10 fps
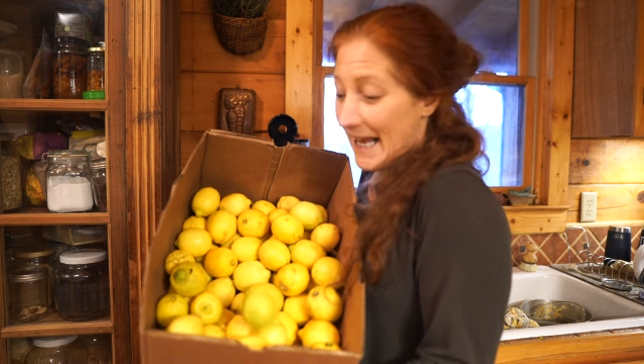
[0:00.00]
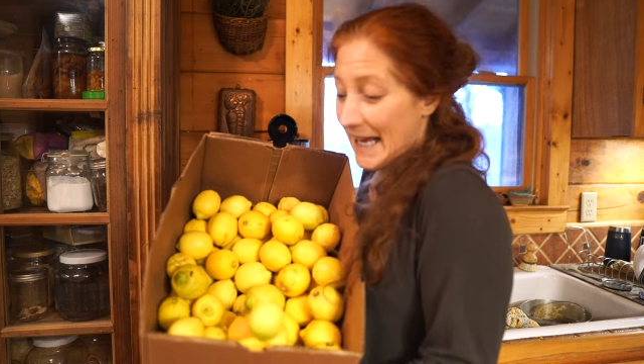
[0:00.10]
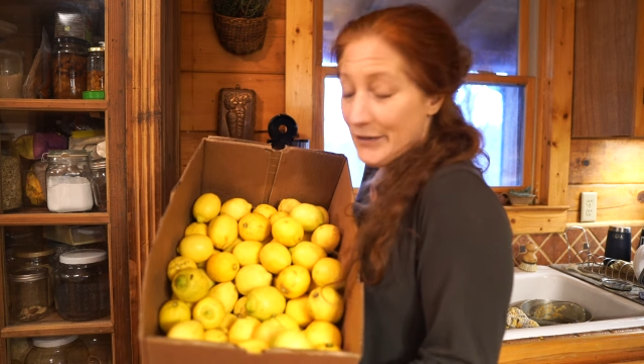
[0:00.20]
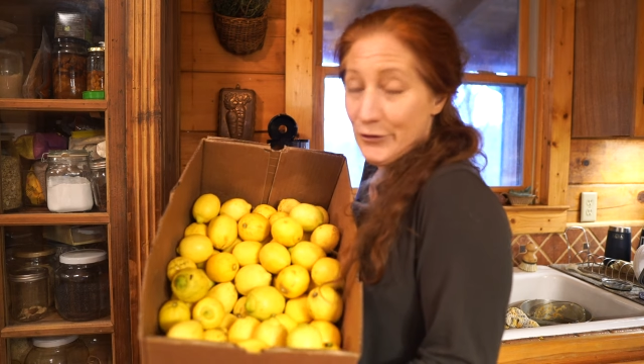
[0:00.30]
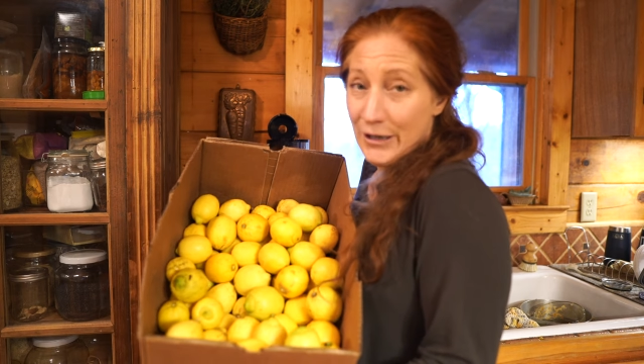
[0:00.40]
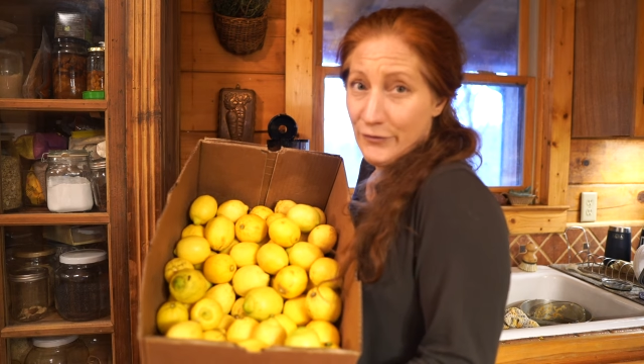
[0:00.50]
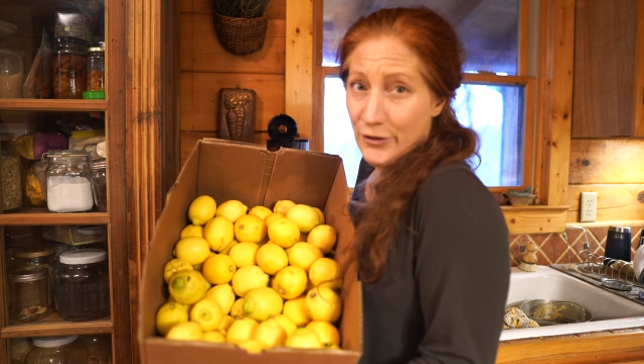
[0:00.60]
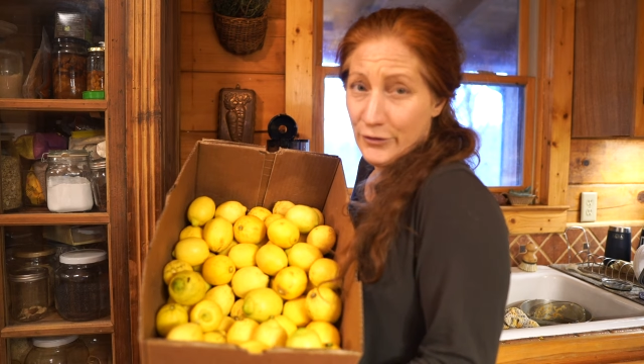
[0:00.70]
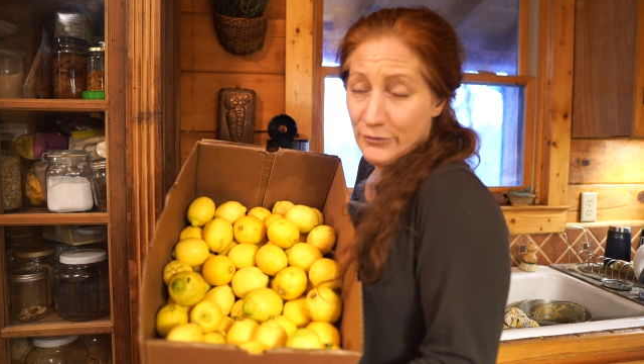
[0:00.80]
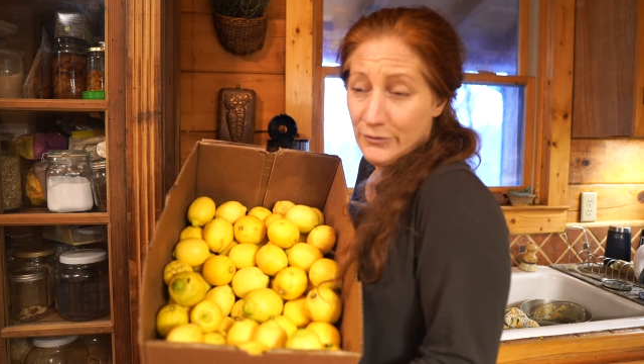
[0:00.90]
and
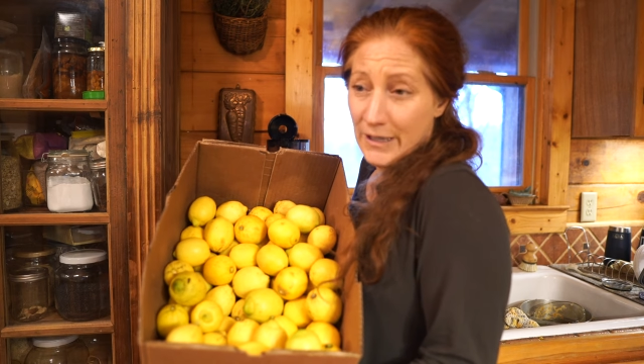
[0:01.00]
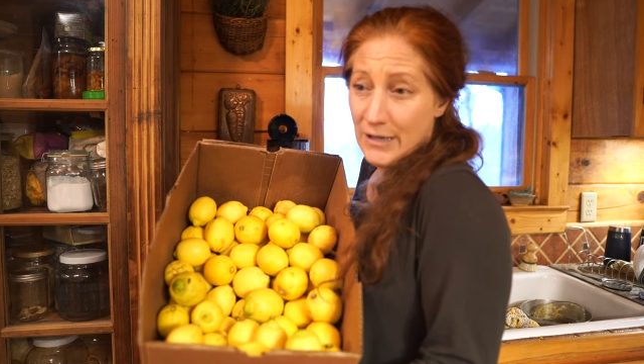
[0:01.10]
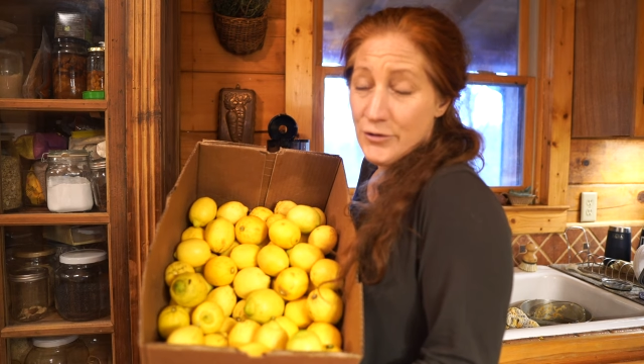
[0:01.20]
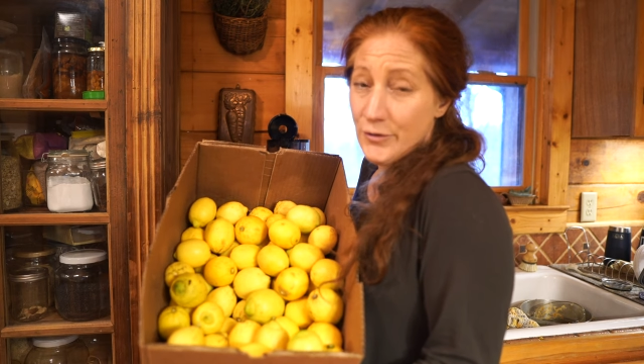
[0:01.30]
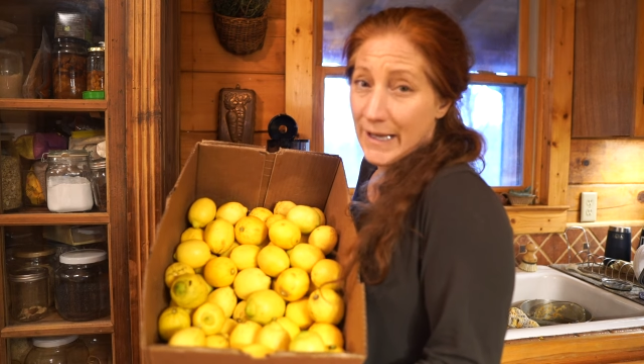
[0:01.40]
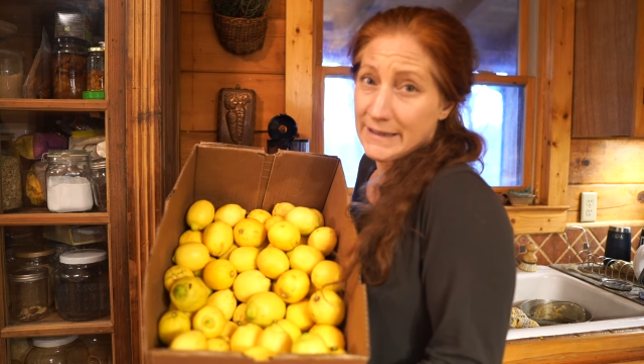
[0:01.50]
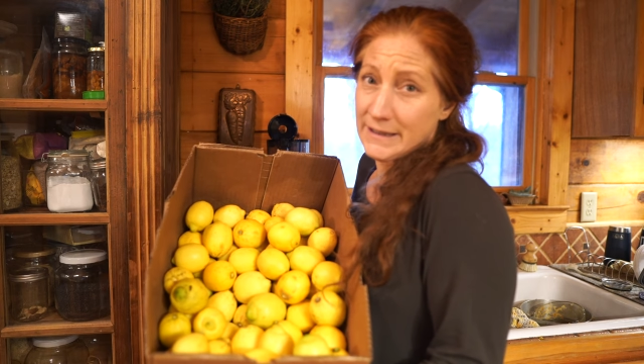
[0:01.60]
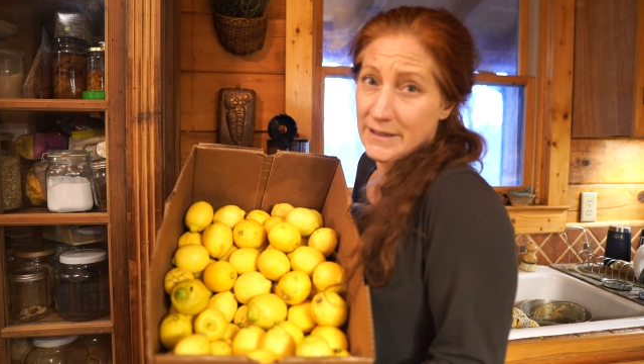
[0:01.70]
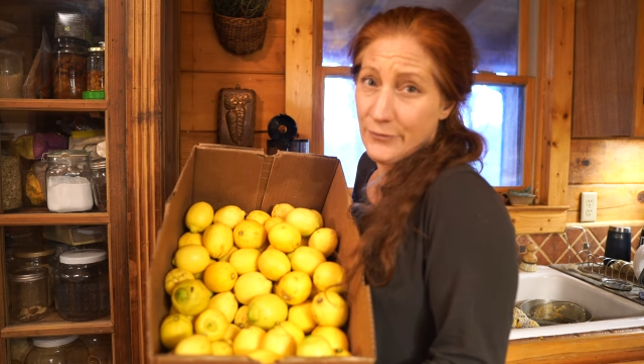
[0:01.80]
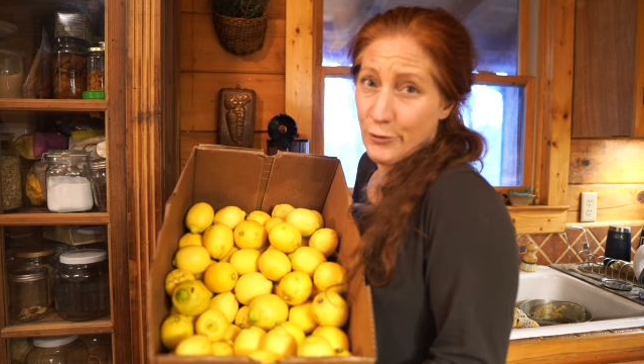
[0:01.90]
grapefruit and two
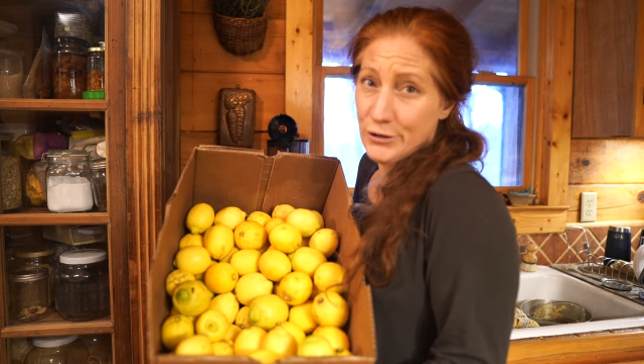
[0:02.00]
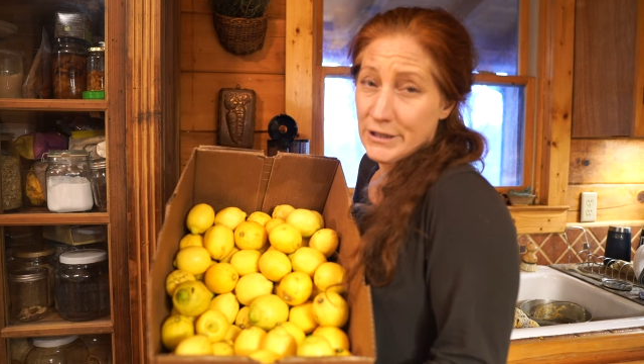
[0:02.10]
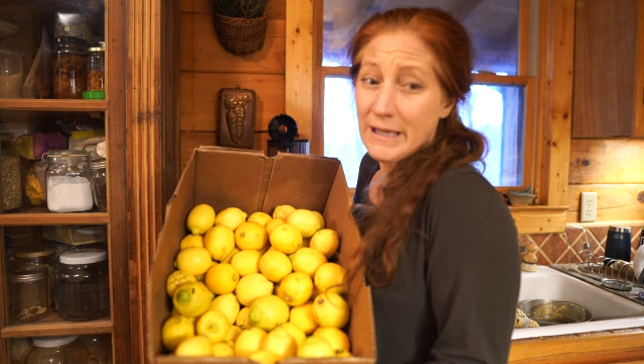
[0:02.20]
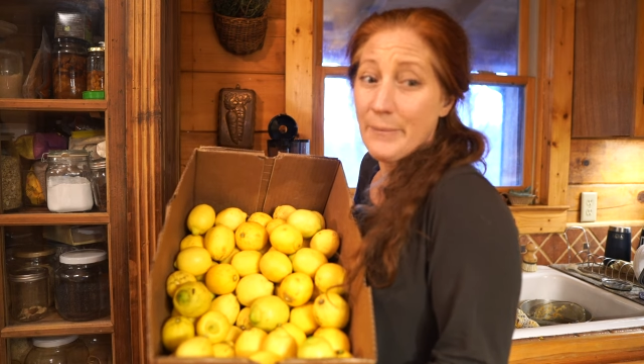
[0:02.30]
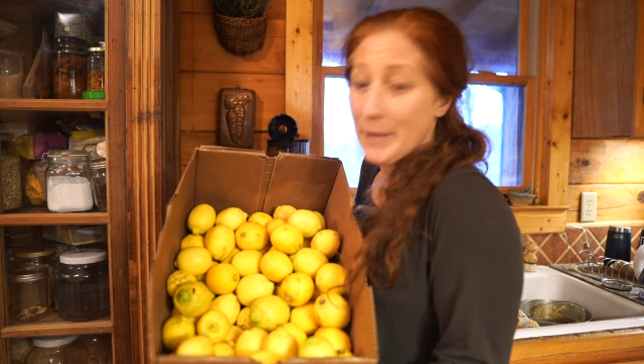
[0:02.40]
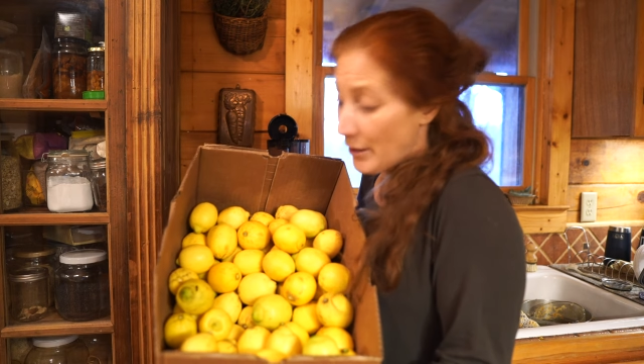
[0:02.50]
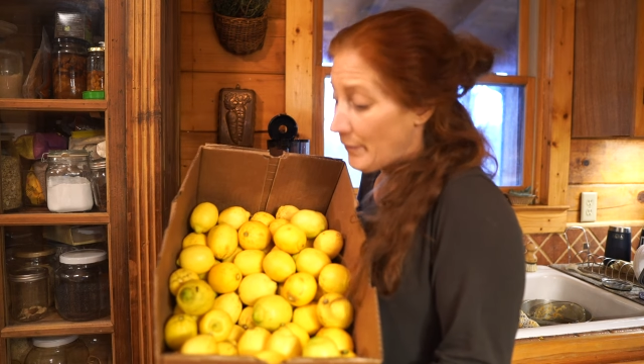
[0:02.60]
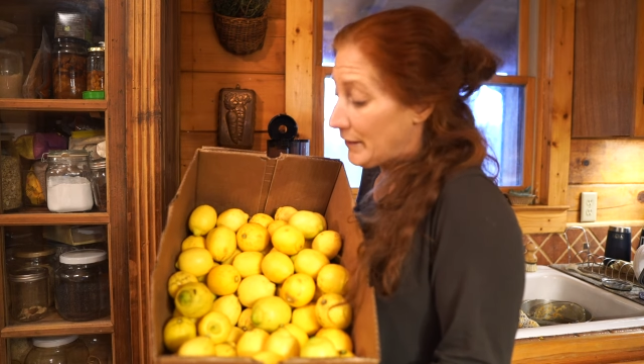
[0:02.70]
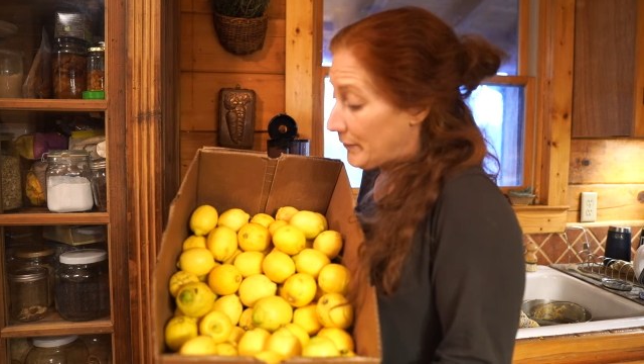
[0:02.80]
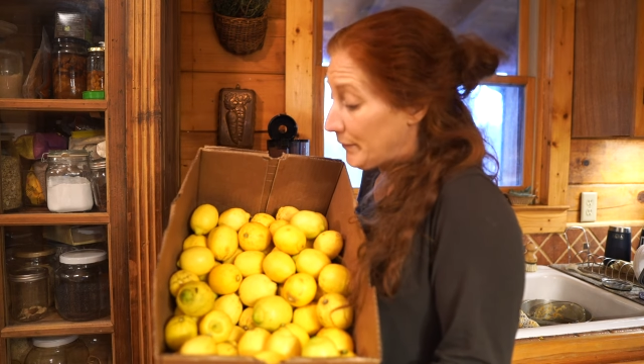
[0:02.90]
cases of oranges. I've been
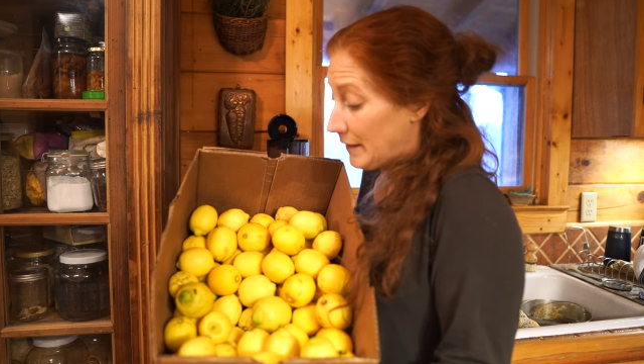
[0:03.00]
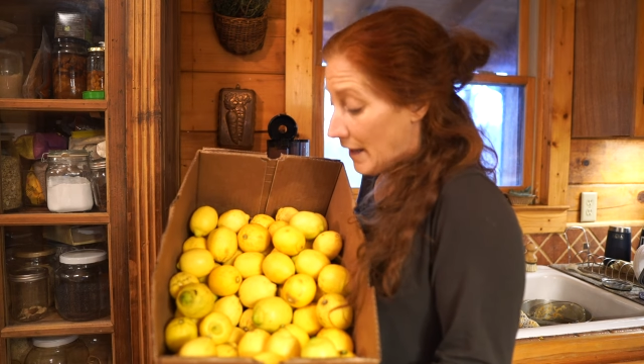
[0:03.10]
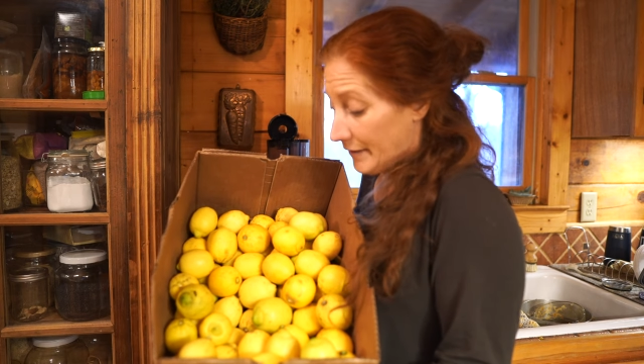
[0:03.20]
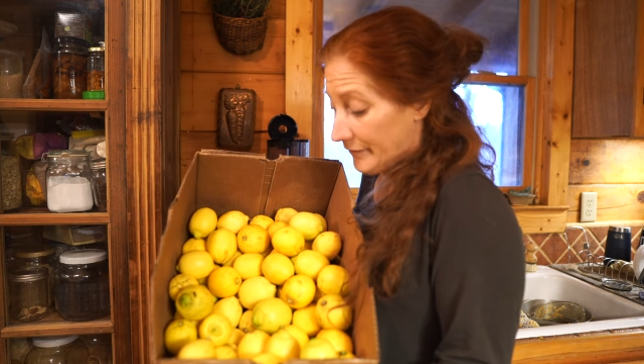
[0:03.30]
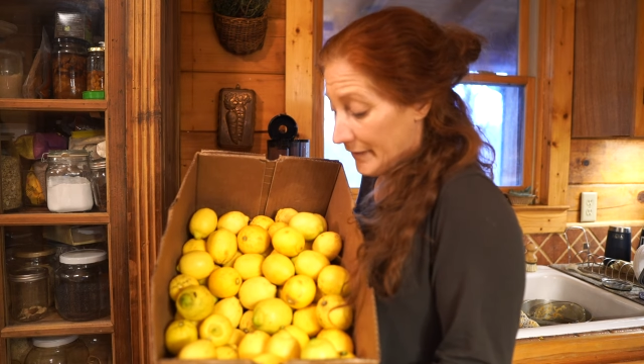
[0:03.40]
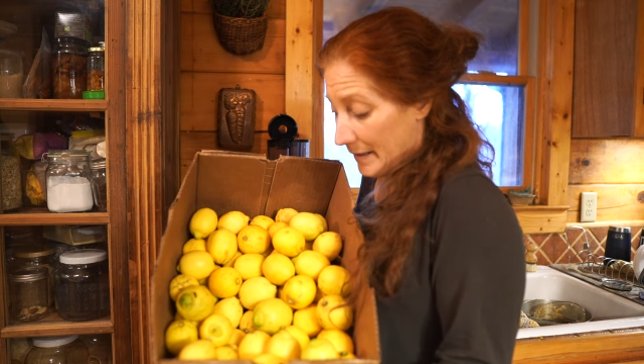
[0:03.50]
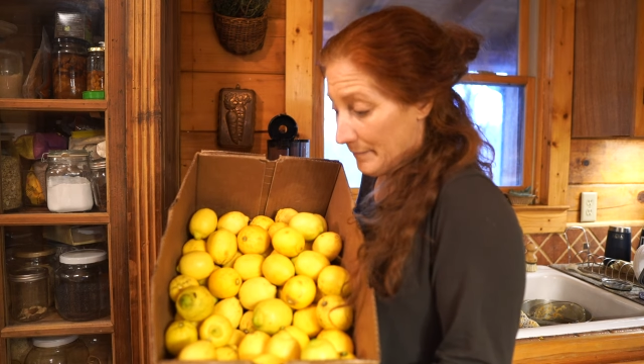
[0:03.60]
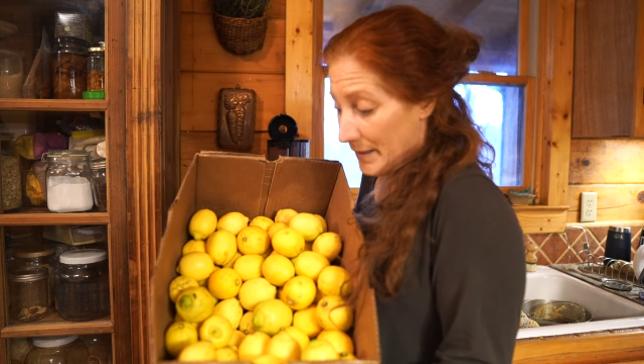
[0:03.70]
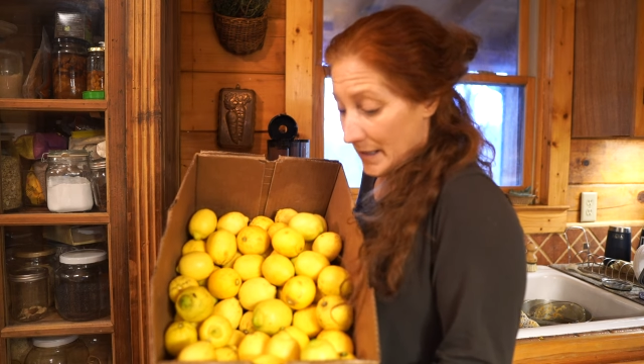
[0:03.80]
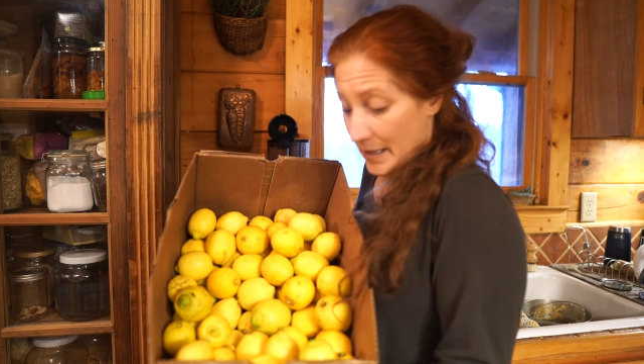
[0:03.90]
going through a lot of them.